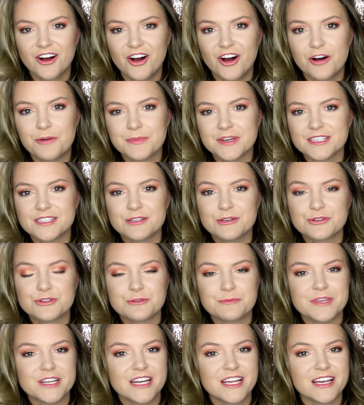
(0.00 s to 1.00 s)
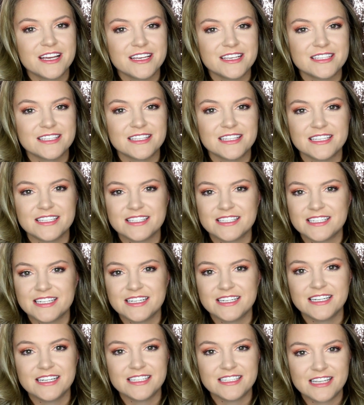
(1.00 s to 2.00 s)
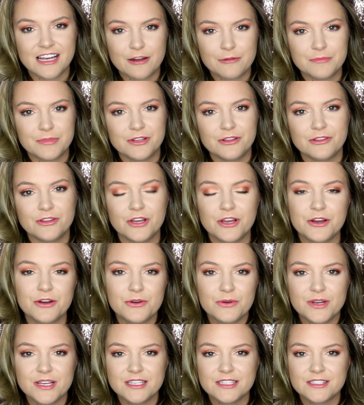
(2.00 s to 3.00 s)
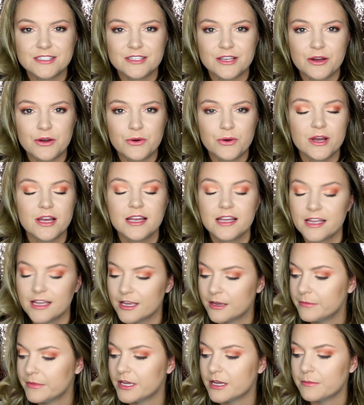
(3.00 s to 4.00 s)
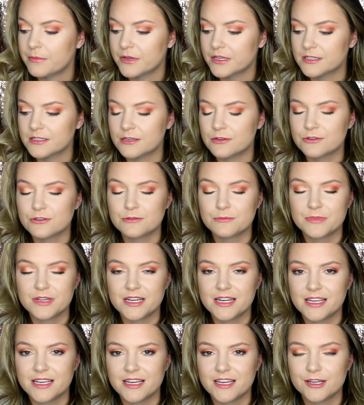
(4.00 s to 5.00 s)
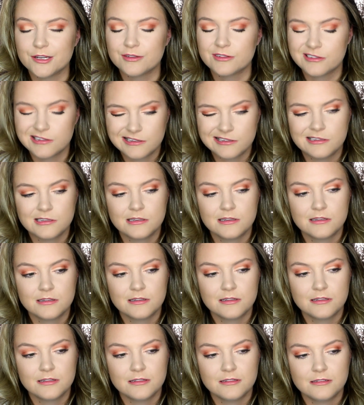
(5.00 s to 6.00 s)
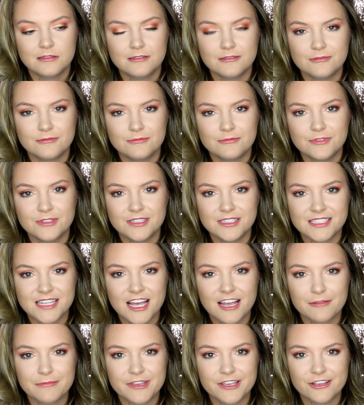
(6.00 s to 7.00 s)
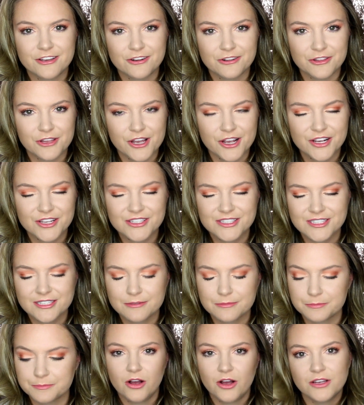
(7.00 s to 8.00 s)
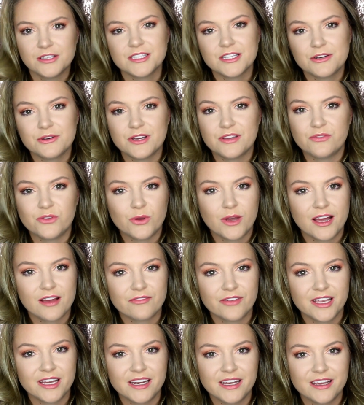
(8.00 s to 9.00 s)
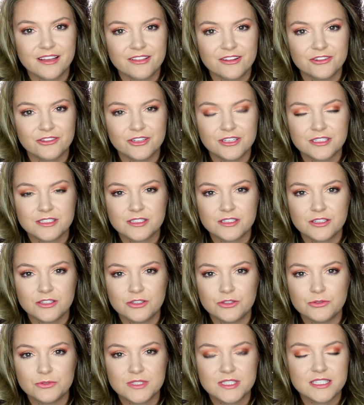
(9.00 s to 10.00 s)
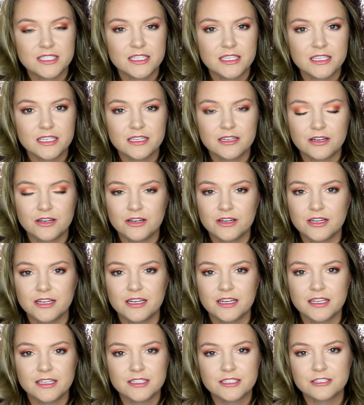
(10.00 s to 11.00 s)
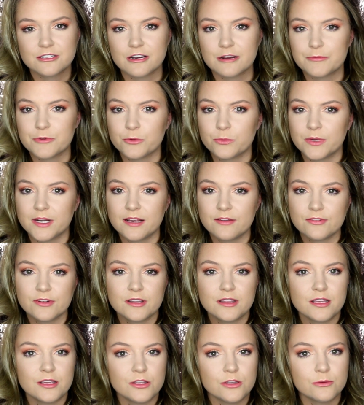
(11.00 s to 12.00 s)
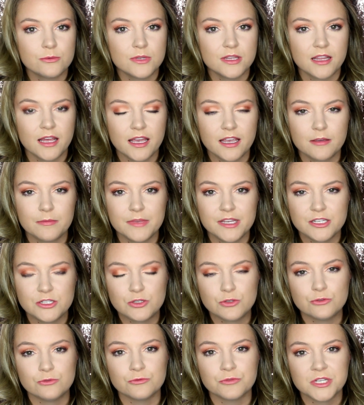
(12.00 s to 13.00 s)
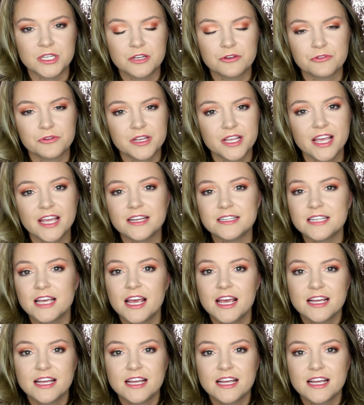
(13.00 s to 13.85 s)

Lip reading: All my social media is listed down below, so hit me up on social media and tag me in your looks. Also, if you have any other looks you see on Instagram or whatever that you would like me to recreate,